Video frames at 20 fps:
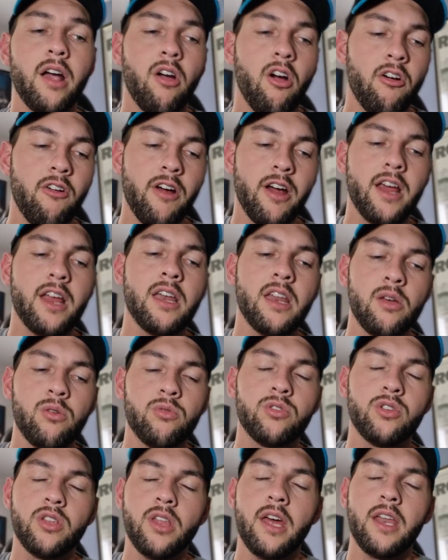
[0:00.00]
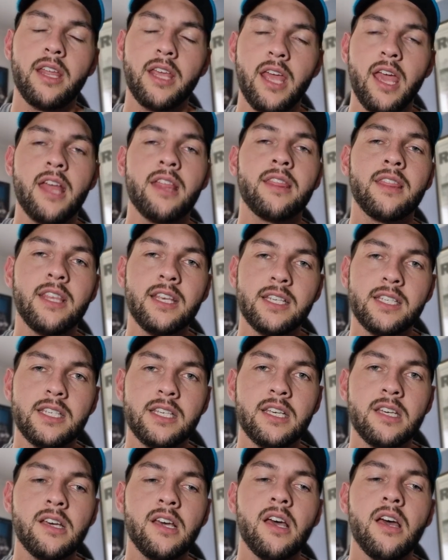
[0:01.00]
I reckon he'll do that again this
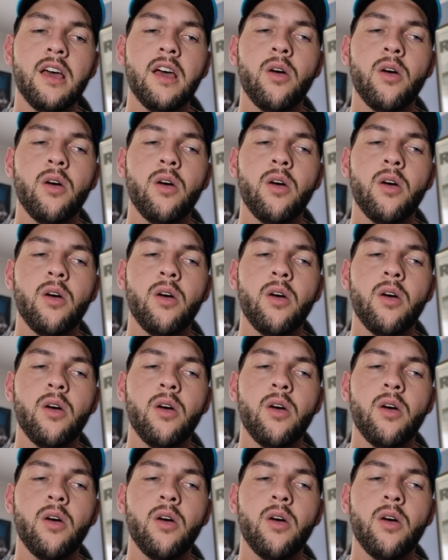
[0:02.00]
year